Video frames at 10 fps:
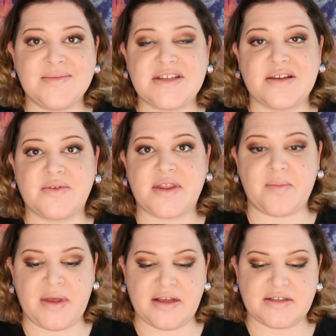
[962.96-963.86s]
sticking with
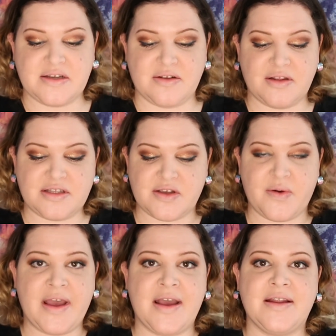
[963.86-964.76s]
that pink, so let's
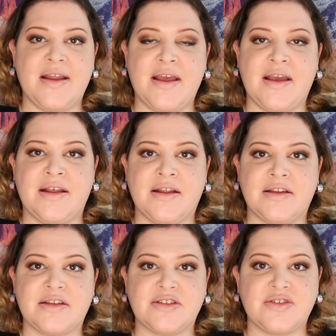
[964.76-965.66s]
go ahead
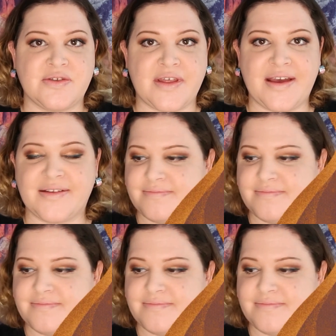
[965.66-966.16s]
and do that.